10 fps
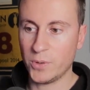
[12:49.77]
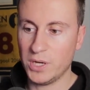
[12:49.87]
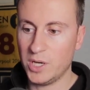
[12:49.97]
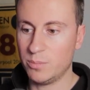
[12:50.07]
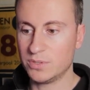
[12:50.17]
it
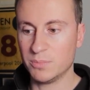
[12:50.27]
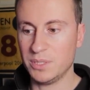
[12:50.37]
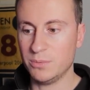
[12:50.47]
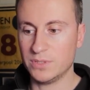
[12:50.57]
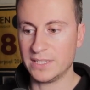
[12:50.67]
up to
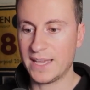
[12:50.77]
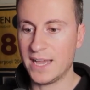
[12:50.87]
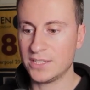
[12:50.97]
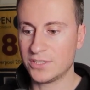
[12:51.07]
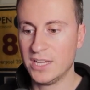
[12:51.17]
people to
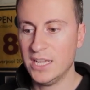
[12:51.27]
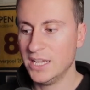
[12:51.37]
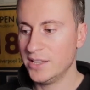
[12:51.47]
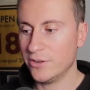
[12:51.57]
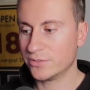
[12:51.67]
catch.
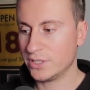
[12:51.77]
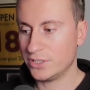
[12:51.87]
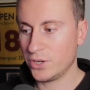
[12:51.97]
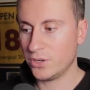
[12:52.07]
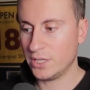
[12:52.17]
They're obviously
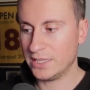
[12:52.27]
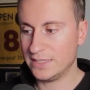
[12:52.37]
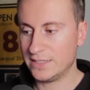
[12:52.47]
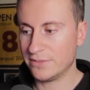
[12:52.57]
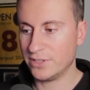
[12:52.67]
showing like this
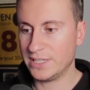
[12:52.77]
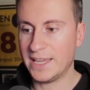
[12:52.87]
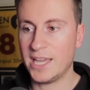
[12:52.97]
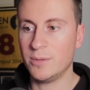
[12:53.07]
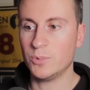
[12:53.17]
different game